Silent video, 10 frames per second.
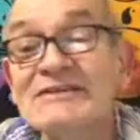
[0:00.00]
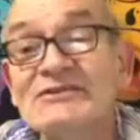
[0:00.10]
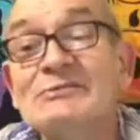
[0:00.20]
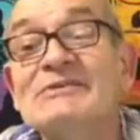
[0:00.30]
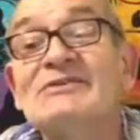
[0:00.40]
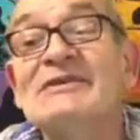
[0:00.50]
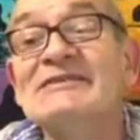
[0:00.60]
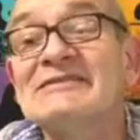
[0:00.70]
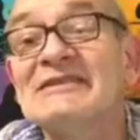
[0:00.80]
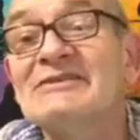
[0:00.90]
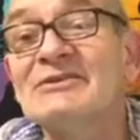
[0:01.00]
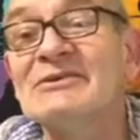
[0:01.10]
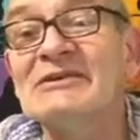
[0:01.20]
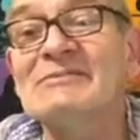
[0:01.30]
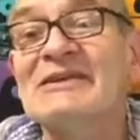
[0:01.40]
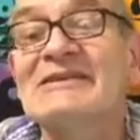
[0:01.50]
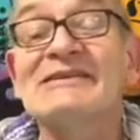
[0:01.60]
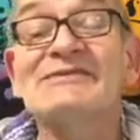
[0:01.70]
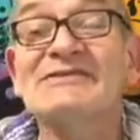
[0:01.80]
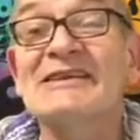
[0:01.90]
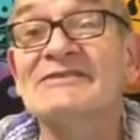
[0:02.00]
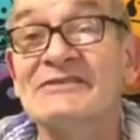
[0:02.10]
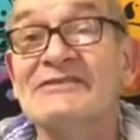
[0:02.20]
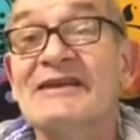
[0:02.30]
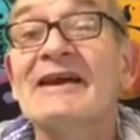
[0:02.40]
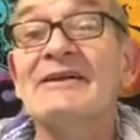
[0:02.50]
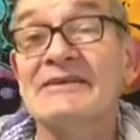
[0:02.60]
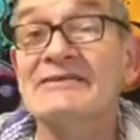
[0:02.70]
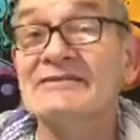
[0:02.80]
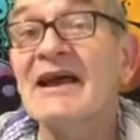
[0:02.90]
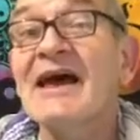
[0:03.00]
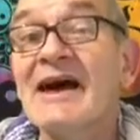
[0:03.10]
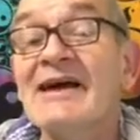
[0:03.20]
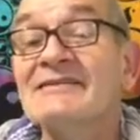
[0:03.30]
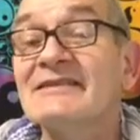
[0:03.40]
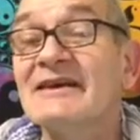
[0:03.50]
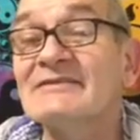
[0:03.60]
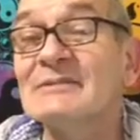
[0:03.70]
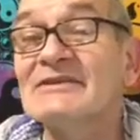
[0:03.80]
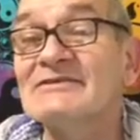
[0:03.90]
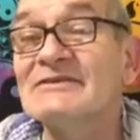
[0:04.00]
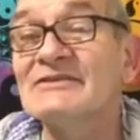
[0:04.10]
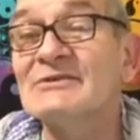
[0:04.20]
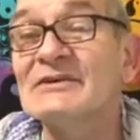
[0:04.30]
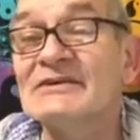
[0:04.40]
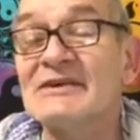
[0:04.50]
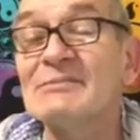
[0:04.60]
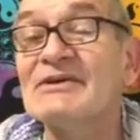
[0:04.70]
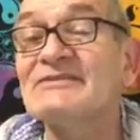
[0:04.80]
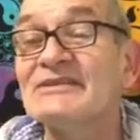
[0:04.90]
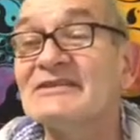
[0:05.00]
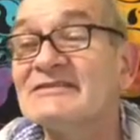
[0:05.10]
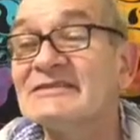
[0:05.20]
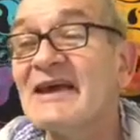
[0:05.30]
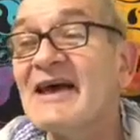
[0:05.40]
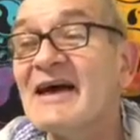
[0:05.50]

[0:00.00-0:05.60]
Jupiter is the ruling planet of Sagittarius, and and has much to do with abundance,